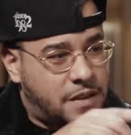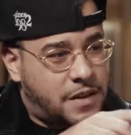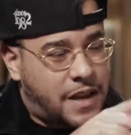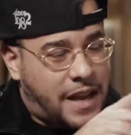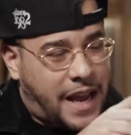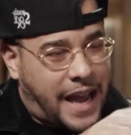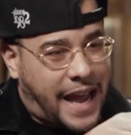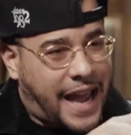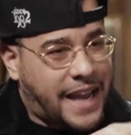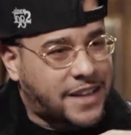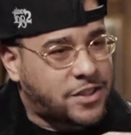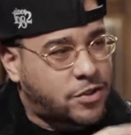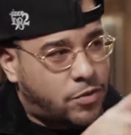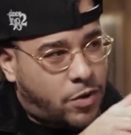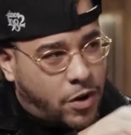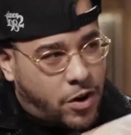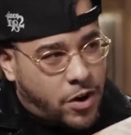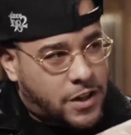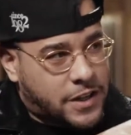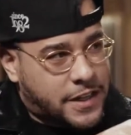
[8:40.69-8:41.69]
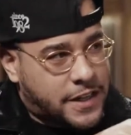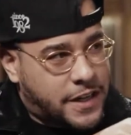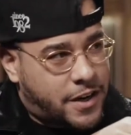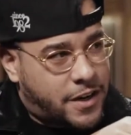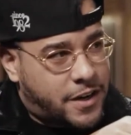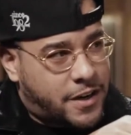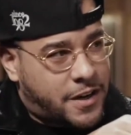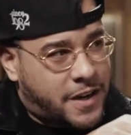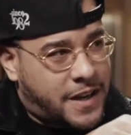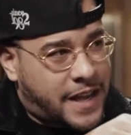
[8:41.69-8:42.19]
I asked you
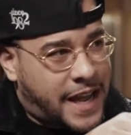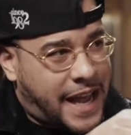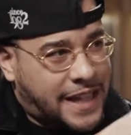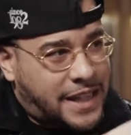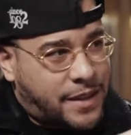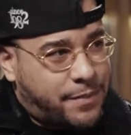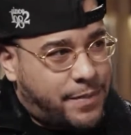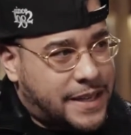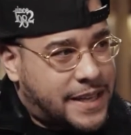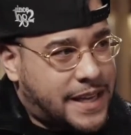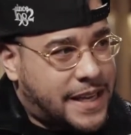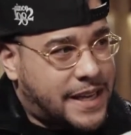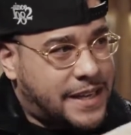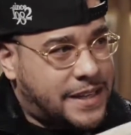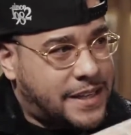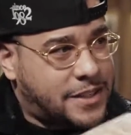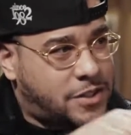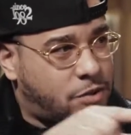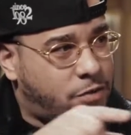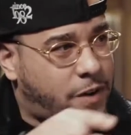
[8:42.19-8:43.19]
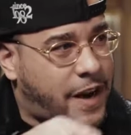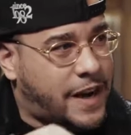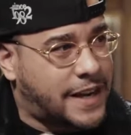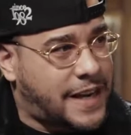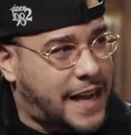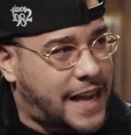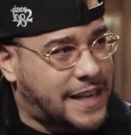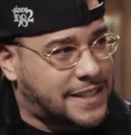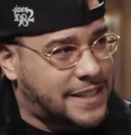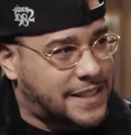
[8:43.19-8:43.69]
earlier at the beginning that you
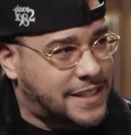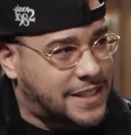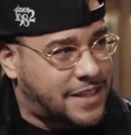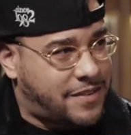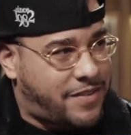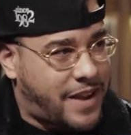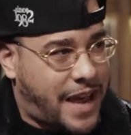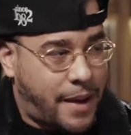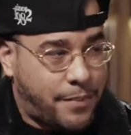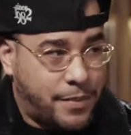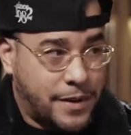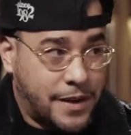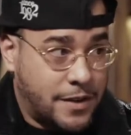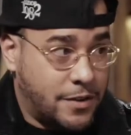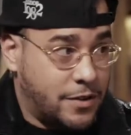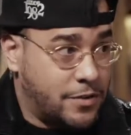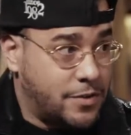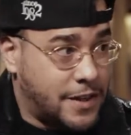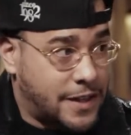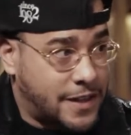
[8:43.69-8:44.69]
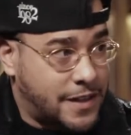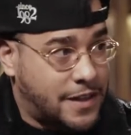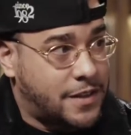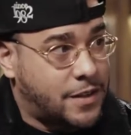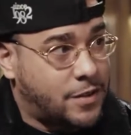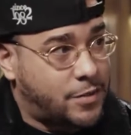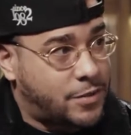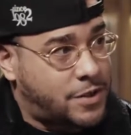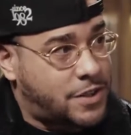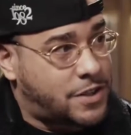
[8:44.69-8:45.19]
recognized this shift happened and you didn't.
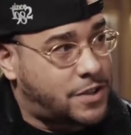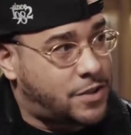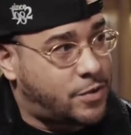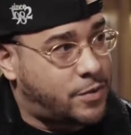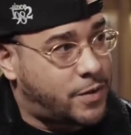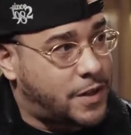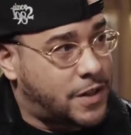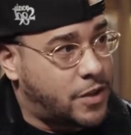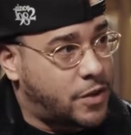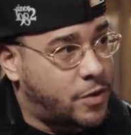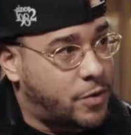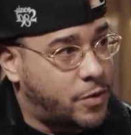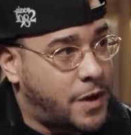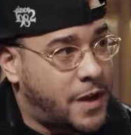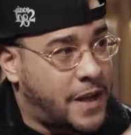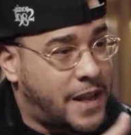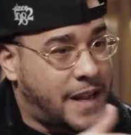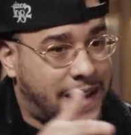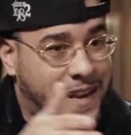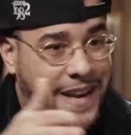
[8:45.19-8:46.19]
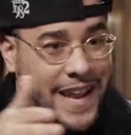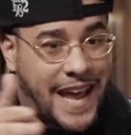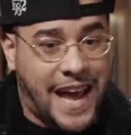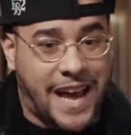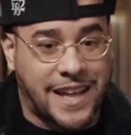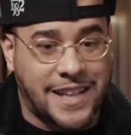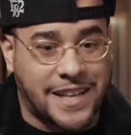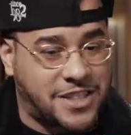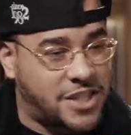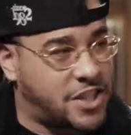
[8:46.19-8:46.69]
You were just doing you.
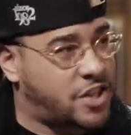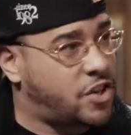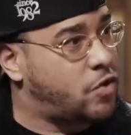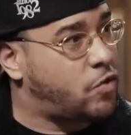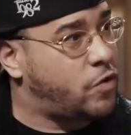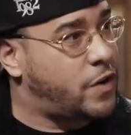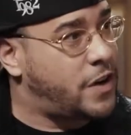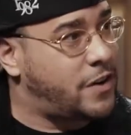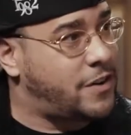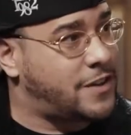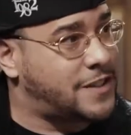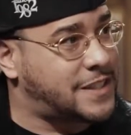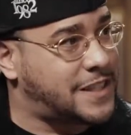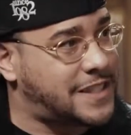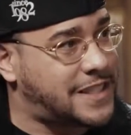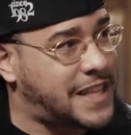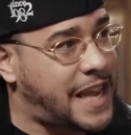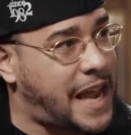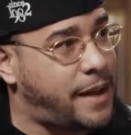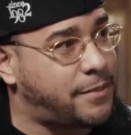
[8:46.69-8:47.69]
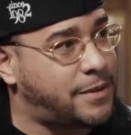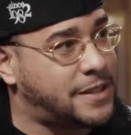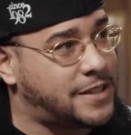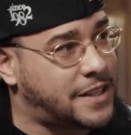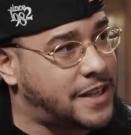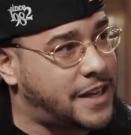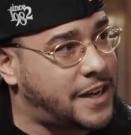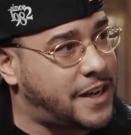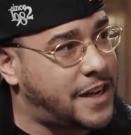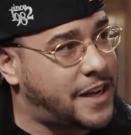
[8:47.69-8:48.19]
Now that your career is established
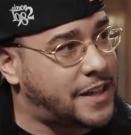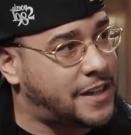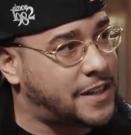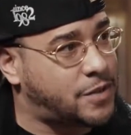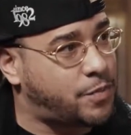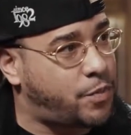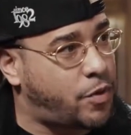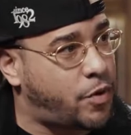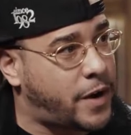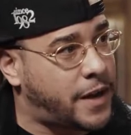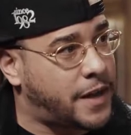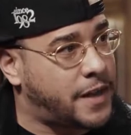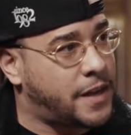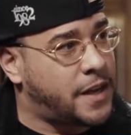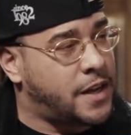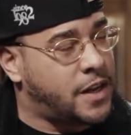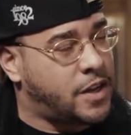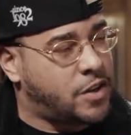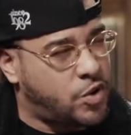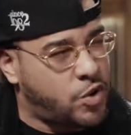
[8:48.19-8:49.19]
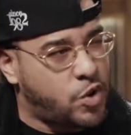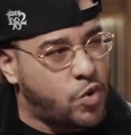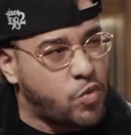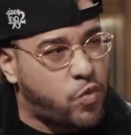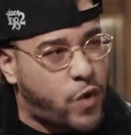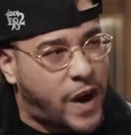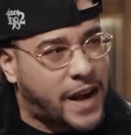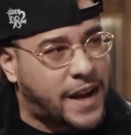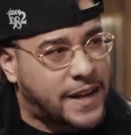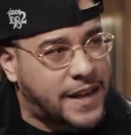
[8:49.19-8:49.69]
and you're here at this point, do you
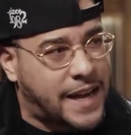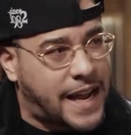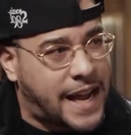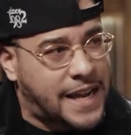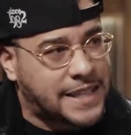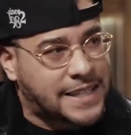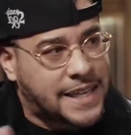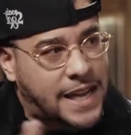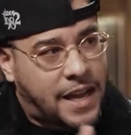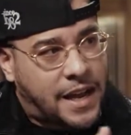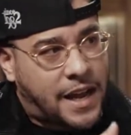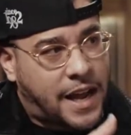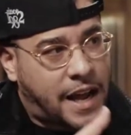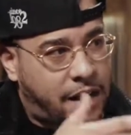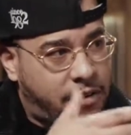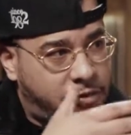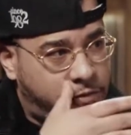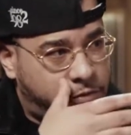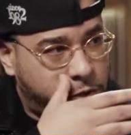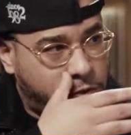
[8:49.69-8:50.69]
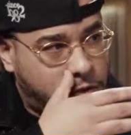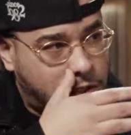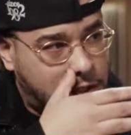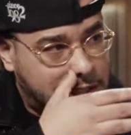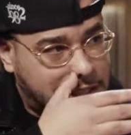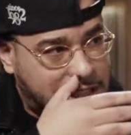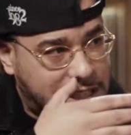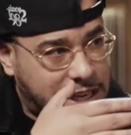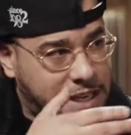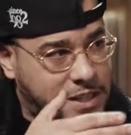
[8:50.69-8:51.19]
recognize how Future
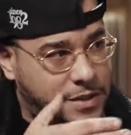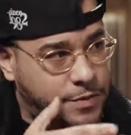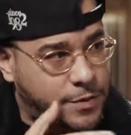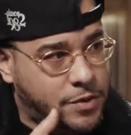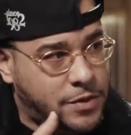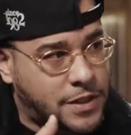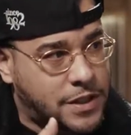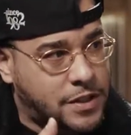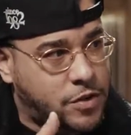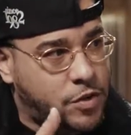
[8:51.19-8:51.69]
has changed music?